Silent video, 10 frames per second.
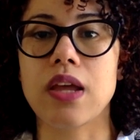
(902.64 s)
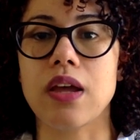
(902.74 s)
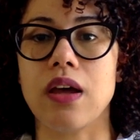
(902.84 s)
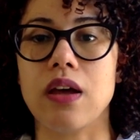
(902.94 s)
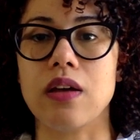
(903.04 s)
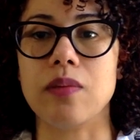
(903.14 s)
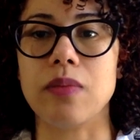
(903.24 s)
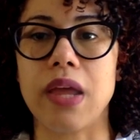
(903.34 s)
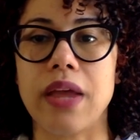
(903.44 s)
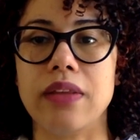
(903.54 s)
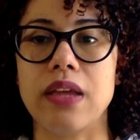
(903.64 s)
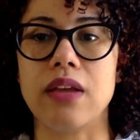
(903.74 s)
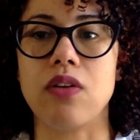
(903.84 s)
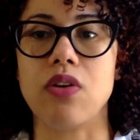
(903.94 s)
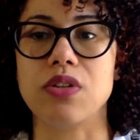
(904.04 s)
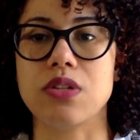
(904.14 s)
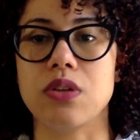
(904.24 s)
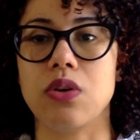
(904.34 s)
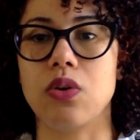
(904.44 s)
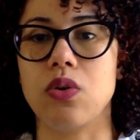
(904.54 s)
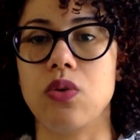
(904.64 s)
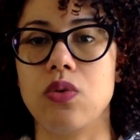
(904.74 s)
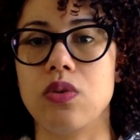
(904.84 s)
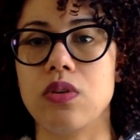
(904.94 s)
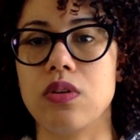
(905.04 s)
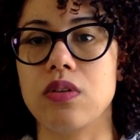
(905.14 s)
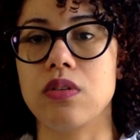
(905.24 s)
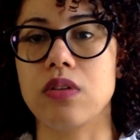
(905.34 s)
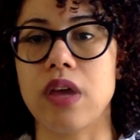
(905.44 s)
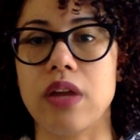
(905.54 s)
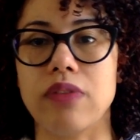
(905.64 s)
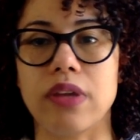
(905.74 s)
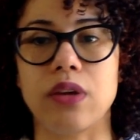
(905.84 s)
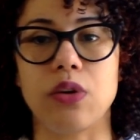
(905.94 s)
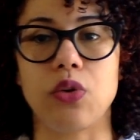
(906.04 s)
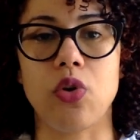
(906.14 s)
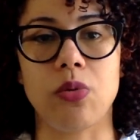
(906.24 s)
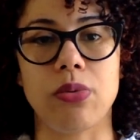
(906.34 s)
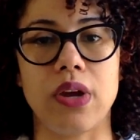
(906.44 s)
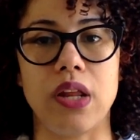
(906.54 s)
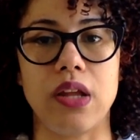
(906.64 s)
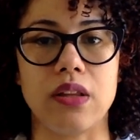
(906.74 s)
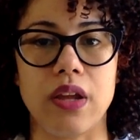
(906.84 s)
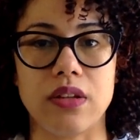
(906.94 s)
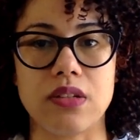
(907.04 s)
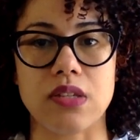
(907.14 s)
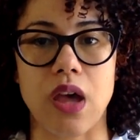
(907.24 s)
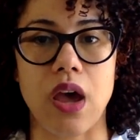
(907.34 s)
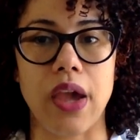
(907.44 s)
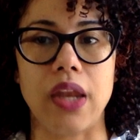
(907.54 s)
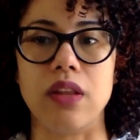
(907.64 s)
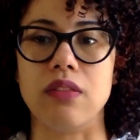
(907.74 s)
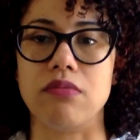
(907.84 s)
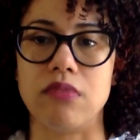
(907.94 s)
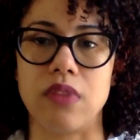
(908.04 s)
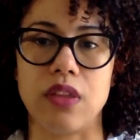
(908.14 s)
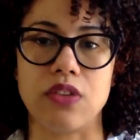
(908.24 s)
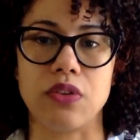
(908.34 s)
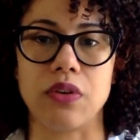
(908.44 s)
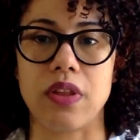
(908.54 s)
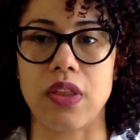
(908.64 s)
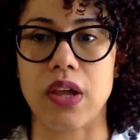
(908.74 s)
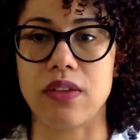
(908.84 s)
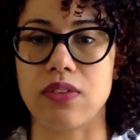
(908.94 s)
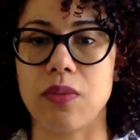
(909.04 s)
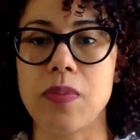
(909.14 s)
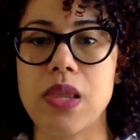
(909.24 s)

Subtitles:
And then also kind of like incorporating like design and certain things.